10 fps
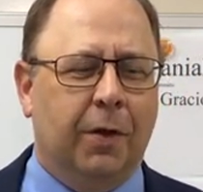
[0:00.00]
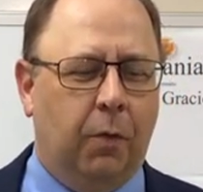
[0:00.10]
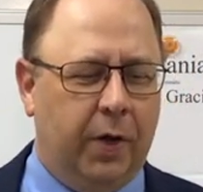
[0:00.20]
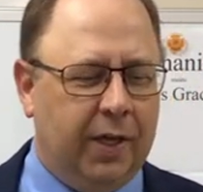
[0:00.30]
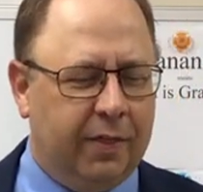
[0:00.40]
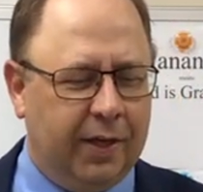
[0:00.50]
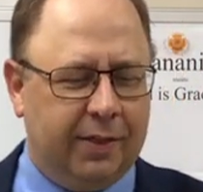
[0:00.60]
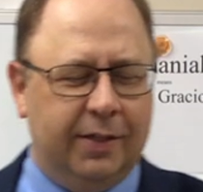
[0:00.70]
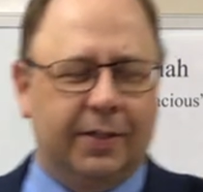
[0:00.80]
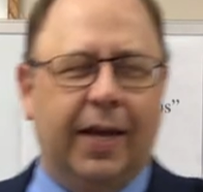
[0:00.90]
What do you
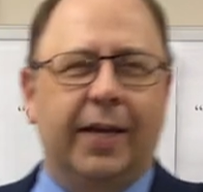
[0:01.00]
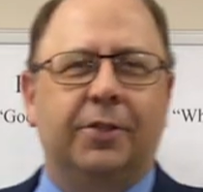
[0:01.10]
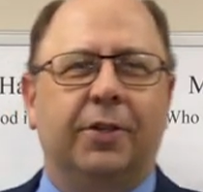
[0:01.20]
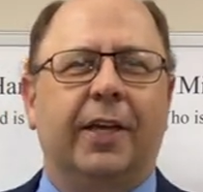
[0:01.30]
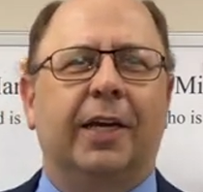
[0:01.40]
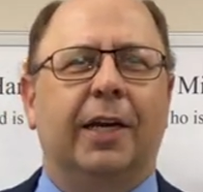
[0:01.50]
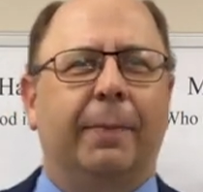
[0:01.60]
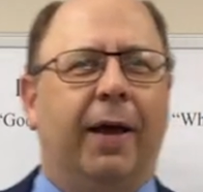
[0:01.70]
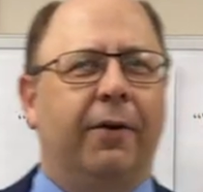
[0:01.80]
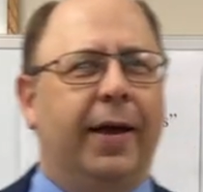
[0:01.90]
think these guys are thinking
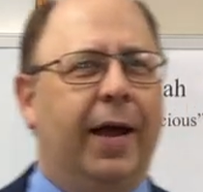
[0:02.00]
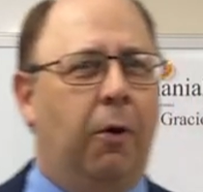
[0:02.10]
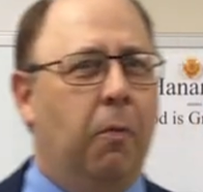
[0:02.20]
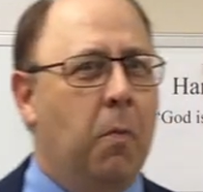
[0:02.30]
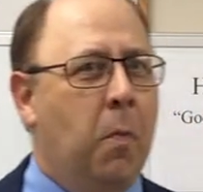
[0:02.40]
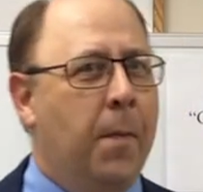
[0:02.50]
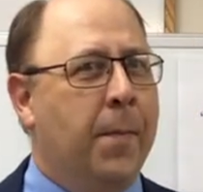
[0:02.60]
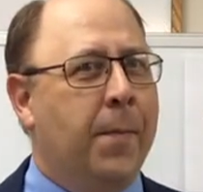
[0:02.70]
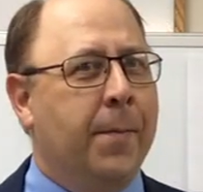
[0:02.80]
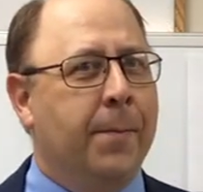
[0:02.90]
about now?
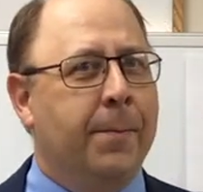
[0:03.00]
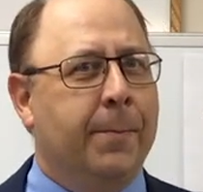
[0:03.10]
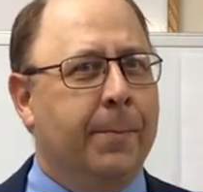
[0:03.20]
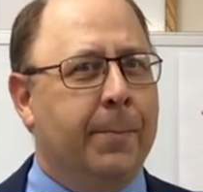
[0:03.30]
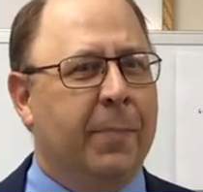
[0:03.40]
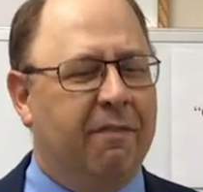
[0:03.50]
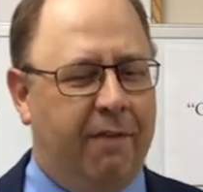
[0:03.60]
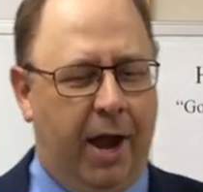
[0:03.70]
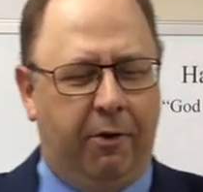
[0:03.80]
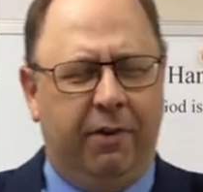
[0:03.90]

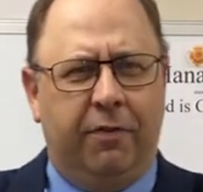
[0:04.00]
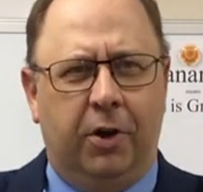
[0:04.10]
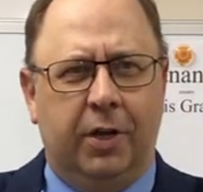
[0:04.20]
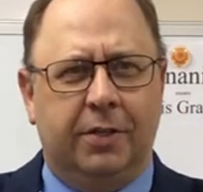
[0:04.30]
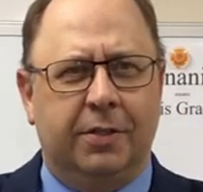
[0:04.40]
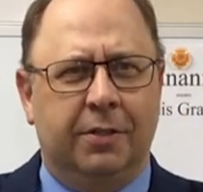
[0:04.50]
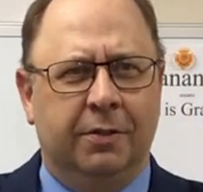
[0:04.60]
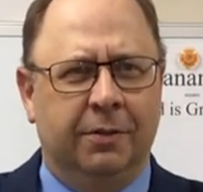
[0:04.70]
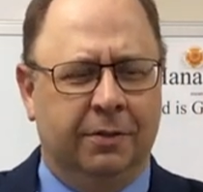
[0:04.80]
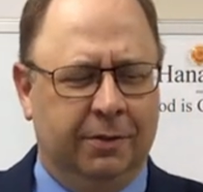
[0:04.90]
Fiery furnace,
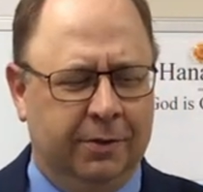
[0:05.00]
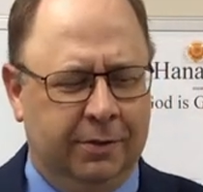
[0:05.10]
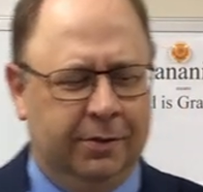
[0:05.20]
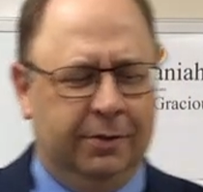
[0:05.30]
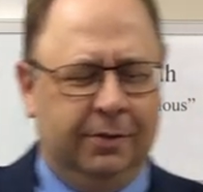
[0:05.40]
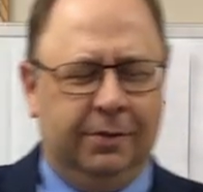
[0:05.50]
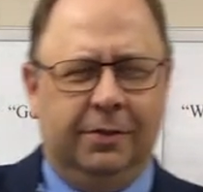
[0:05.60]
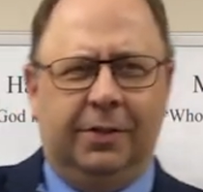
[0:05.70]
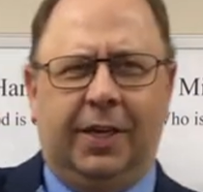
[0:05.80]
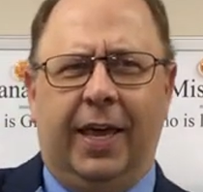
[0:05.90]

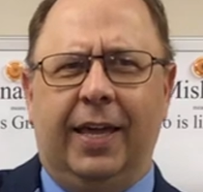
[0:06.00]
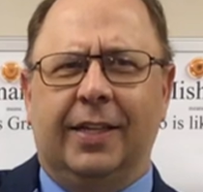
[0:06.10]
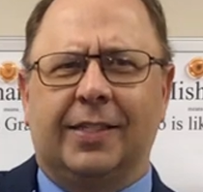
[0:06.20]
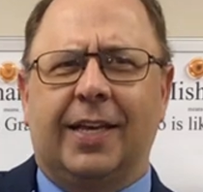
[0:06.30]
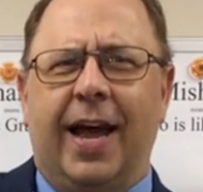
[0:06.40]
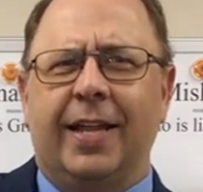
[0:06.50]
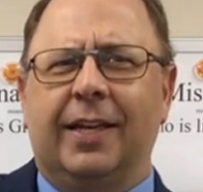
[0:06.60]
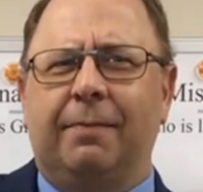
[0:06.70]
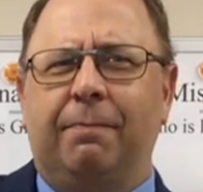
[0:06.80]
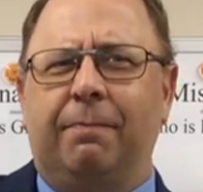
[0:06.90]
king that's kind
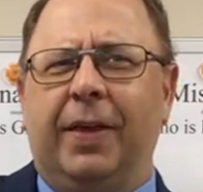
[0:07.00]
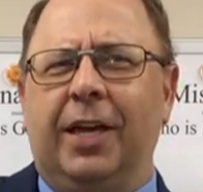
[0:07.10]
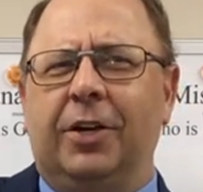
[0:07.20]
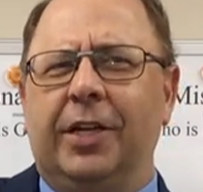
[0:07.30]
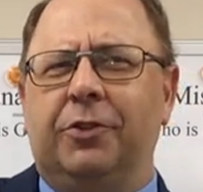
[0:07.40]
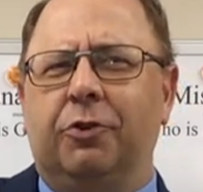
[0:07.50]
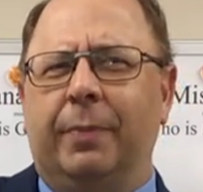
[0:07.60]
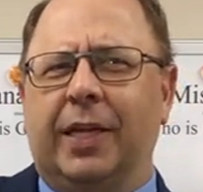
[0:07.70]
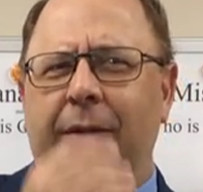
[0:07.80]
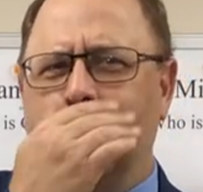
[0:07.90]
of being good to
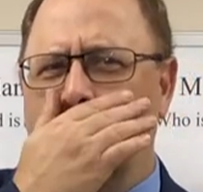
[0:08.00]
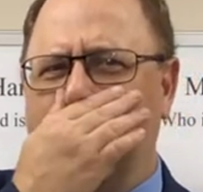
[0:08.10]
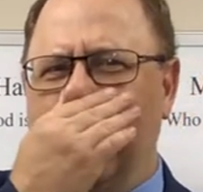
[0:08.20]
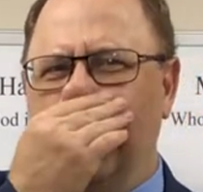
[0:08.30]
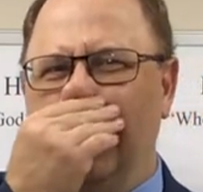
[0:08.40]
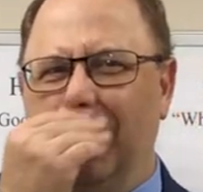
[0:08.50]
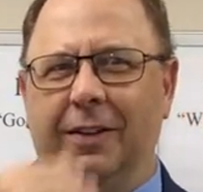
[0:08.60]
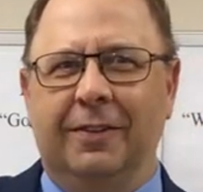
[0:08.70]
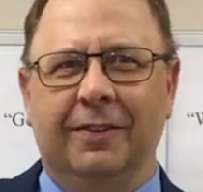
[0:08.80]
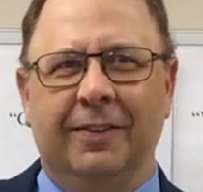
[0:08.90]
him at the moment,
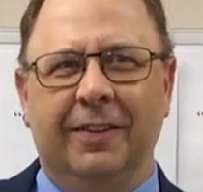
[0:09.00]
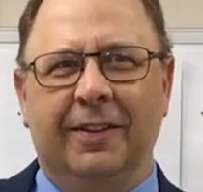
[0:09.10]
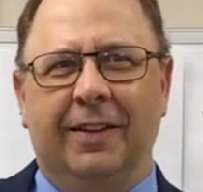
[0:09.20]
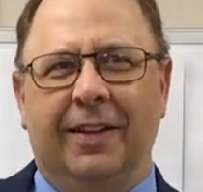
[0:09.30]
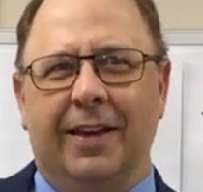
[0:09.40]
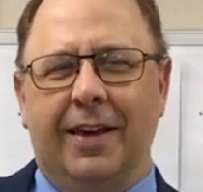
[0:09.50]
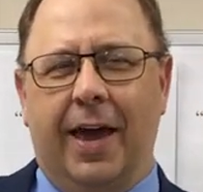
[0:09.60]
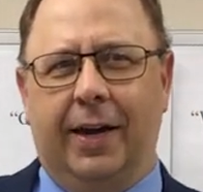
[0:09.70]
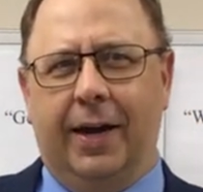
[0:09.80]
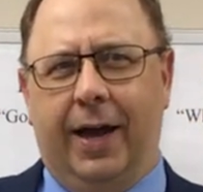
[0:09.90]

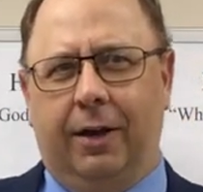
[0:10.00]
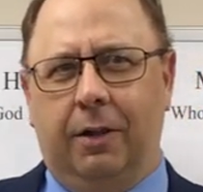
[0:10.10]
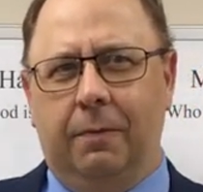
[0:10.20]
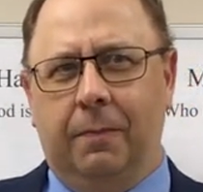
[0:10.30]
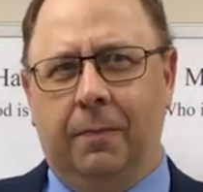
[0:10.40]
and an idol.